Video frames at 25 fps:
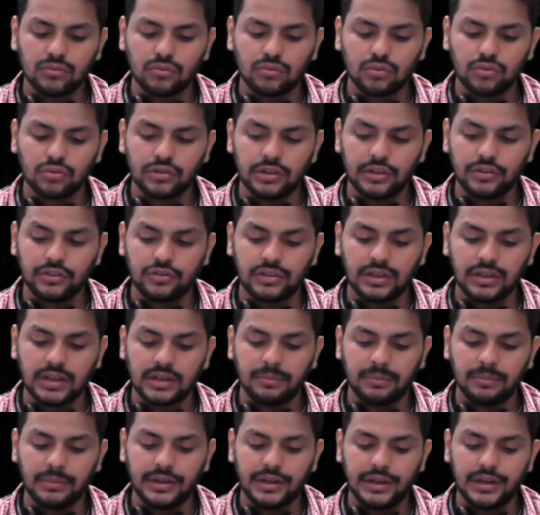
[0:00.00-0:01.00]
So let's take
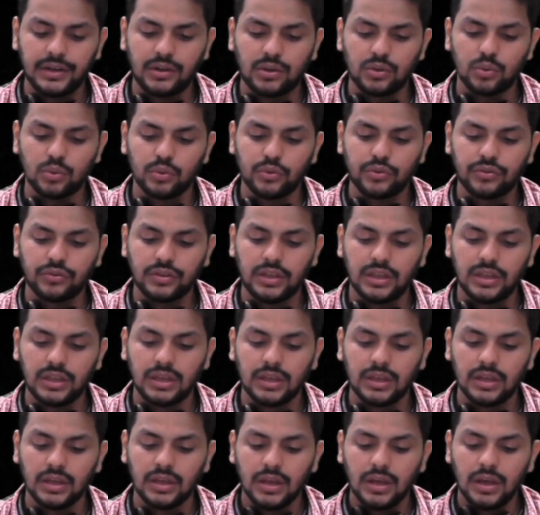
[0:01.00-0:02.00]
a minute to
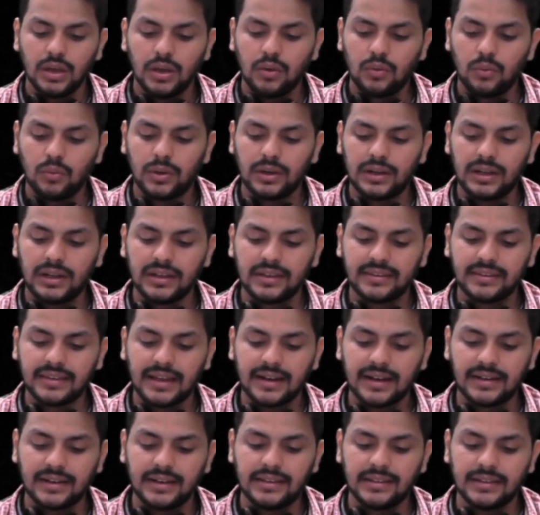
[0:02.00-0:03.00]
see what
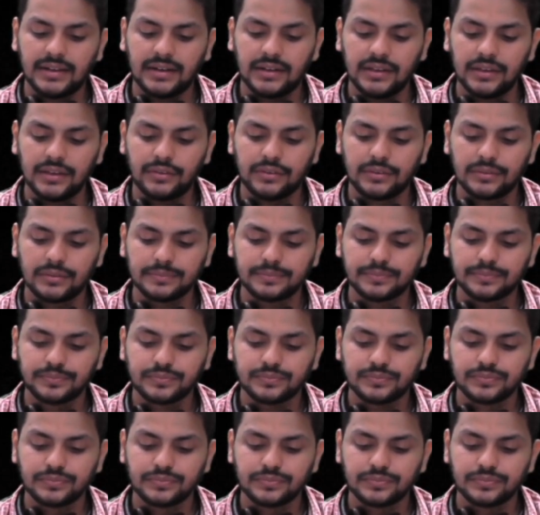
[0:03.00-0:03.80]
exactly that is.